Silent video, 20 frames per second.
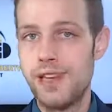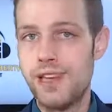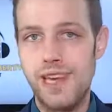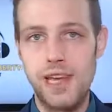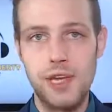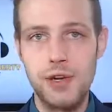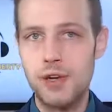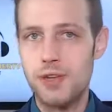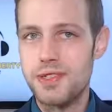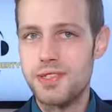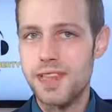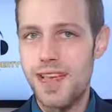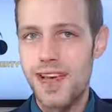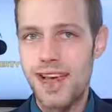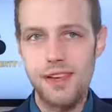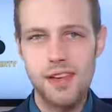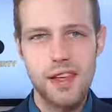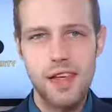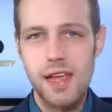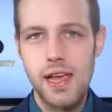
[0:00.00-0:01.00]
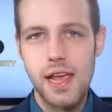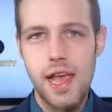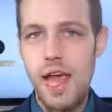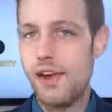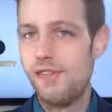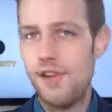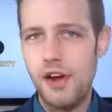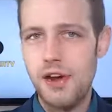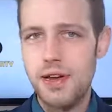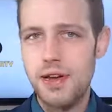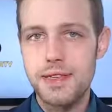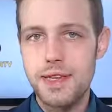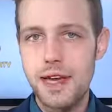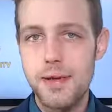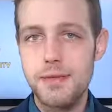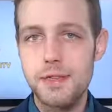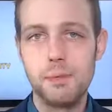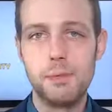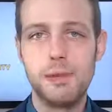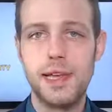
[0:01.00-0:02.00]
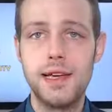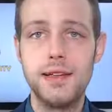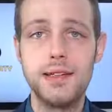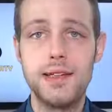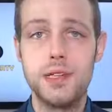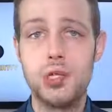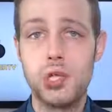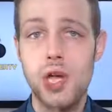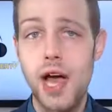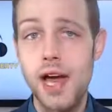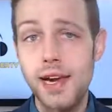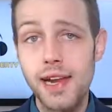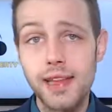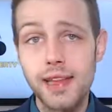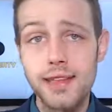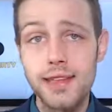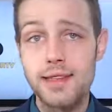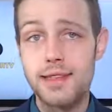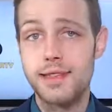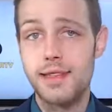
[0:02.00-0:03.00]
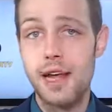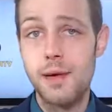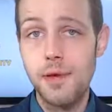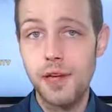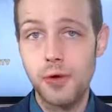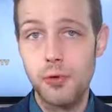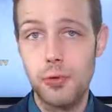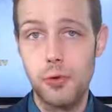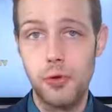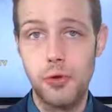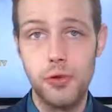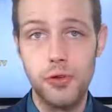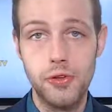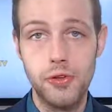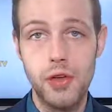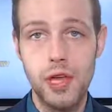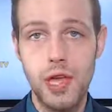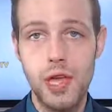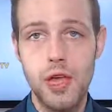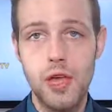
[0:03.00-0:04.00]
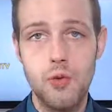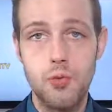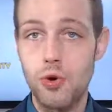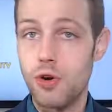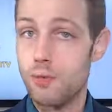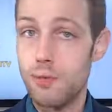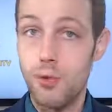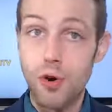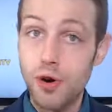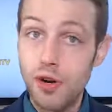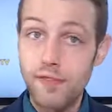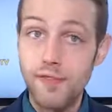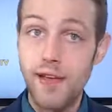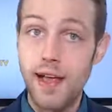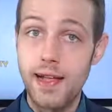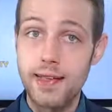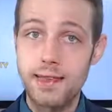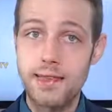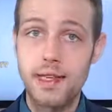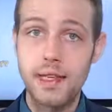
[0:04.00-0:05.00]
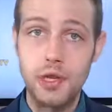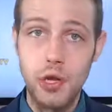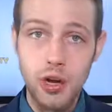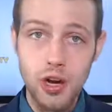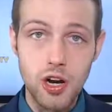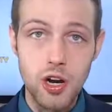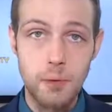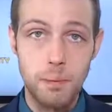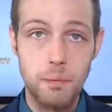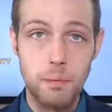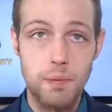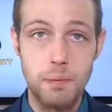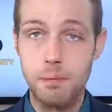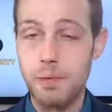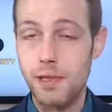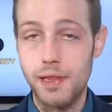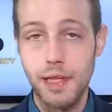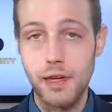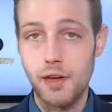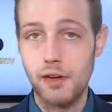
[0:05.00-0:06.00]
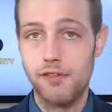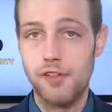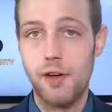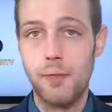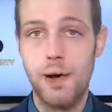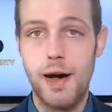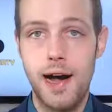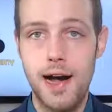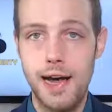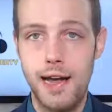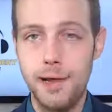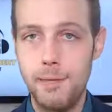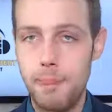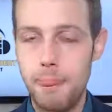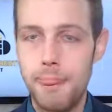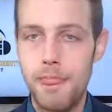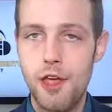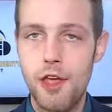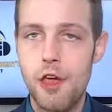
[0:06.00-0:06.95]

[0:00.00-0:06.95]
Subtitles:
He notes that at various times and places, China and the Islamic world were more advanced than Europe, but later fell behind.